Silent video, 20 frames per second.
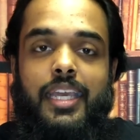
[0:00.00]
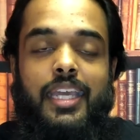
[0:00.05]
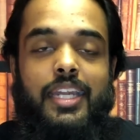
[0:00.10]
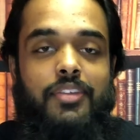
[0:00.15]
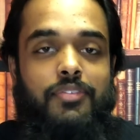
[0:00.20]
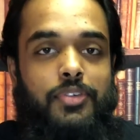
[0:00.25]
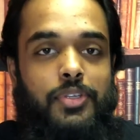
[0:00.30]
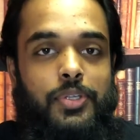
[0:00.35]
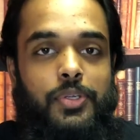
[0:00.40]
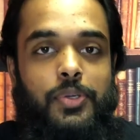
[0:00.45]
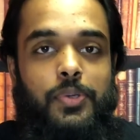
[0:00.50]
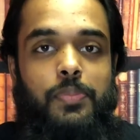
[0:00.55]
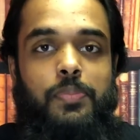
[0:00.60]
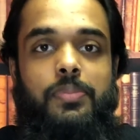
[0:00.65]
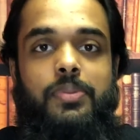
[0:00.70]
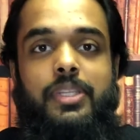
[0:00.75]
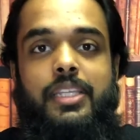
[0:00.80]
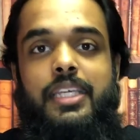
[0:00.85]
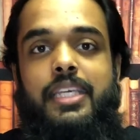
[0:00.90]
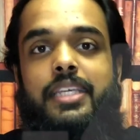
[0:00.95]
and if you do,
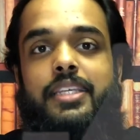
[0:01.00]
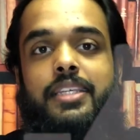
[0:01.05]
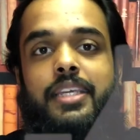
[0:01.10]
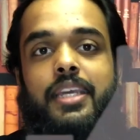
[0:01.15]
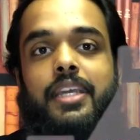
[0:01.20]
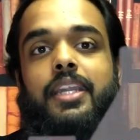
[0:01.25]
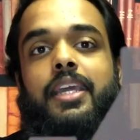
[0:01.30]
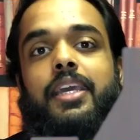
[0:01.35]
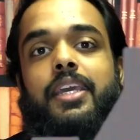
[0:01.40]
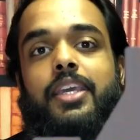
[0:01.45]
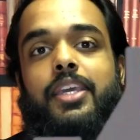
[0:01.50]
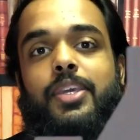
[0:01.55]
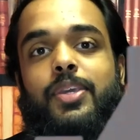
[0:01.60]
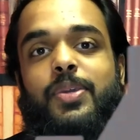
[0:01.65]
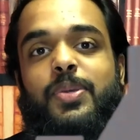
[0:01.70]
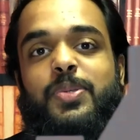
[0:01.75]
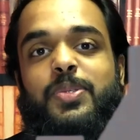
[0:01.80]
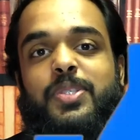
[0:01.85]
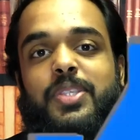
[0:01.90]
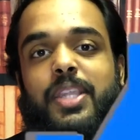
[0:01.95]
please hit a
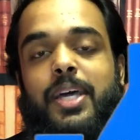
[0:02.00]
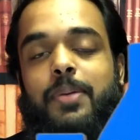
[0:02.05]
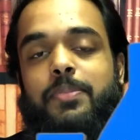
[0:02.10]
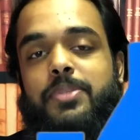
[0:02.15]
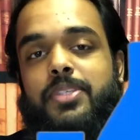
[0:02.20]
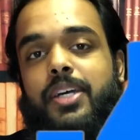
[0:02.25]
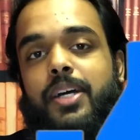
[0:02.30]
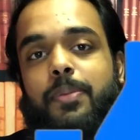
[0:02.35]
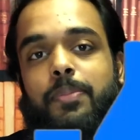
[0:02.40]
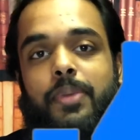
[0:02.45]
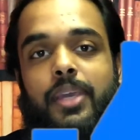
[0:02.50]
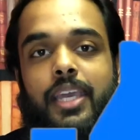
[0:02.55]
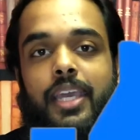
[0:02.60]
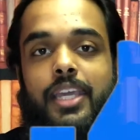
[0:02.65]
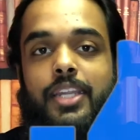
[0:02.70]
huge thumbs up.